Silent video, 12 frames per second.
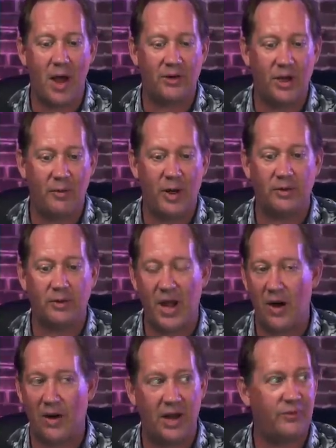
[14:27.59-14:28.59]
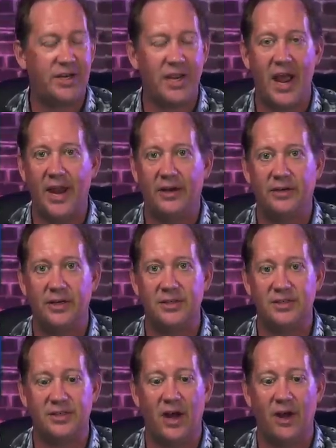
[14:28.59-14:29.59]
I'm out and about every day
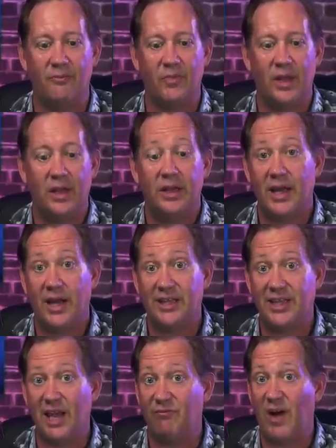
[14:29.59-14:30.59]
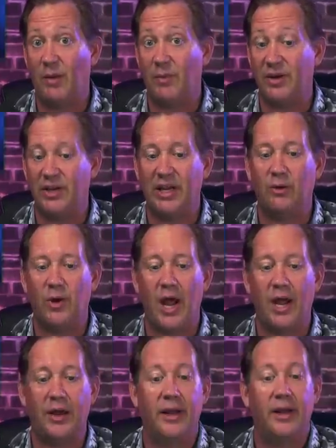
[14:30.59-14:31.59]
because got to get that vitamin D,
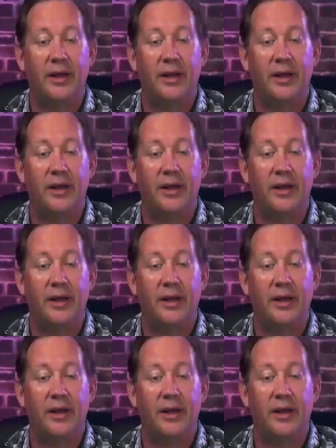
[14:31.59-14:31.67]
right?